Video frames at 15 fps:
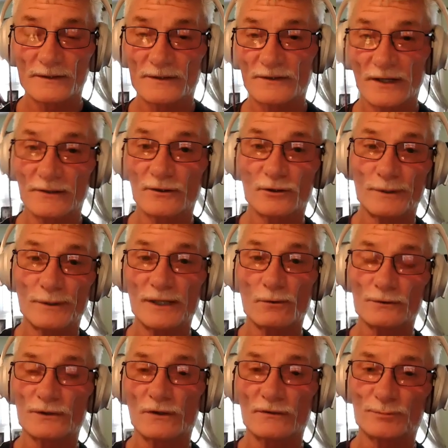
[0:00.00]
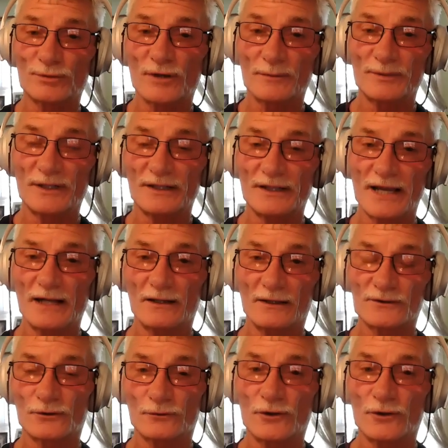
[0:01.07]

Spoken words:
As I say, the Queen owns all the property in Canada,